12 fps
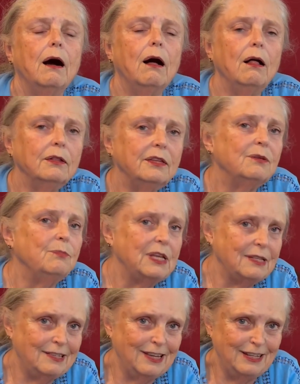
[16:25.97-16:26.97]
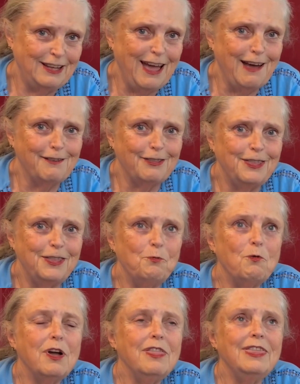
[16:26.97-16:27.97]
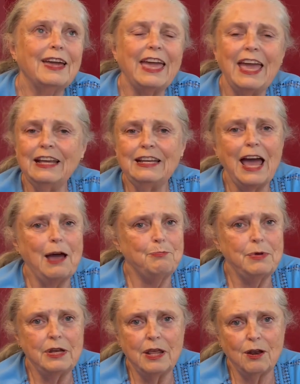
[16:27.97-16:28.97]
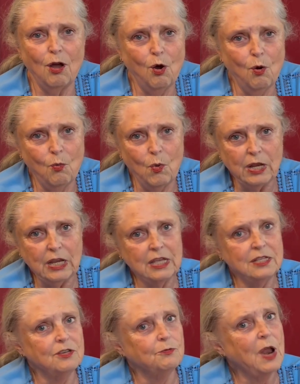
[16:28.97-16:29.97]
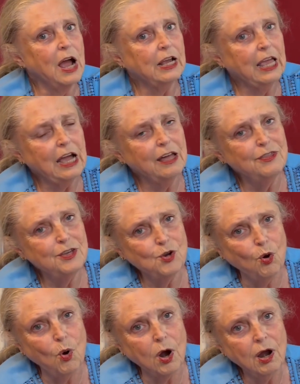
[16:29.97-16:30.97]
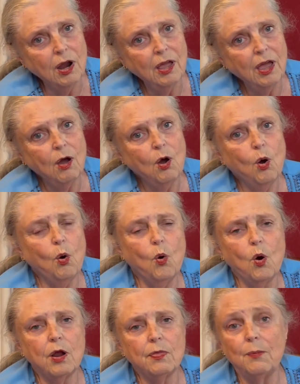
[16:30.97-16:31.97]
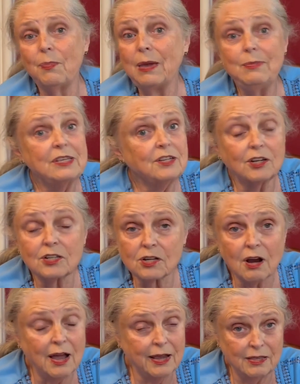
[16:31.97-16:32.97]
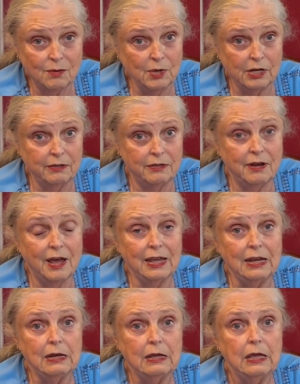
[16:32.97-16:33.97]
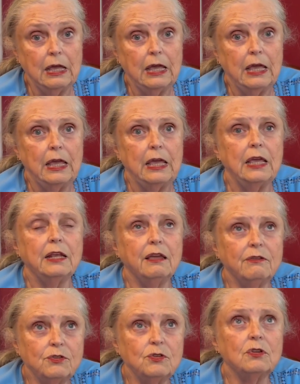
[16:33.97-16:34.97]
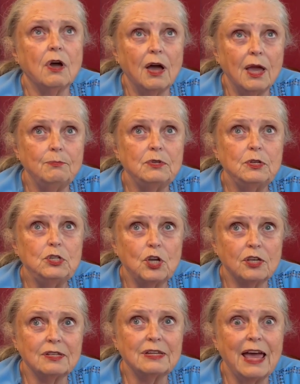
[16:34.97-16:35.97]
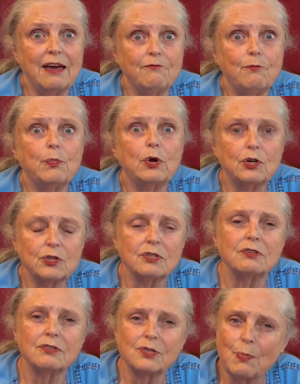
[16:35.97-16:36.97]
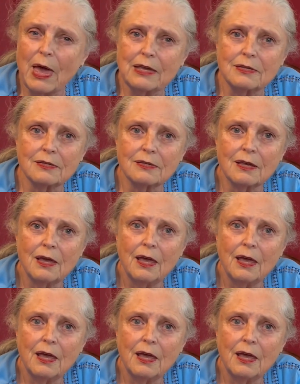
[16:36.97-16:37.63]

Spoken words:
ultimate sit down, the one that can't happen at home when kids are knocking on the door or the baby starts crying in the middle of the night. It gives you time to just have personal space.